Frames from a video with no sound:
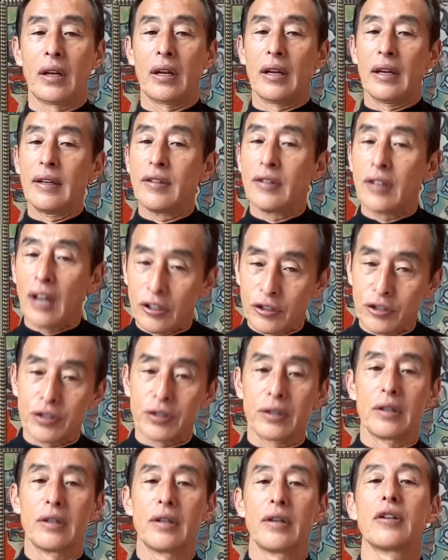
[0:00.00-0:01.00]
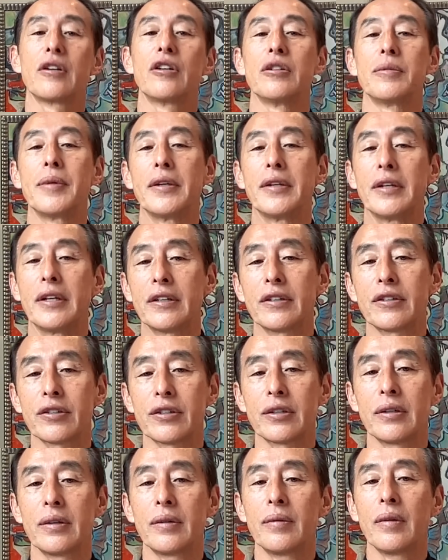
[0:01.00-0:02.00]
industrial could be a
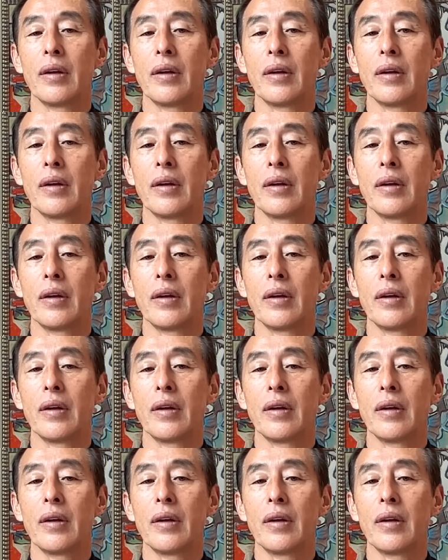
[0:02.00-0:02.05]
niche,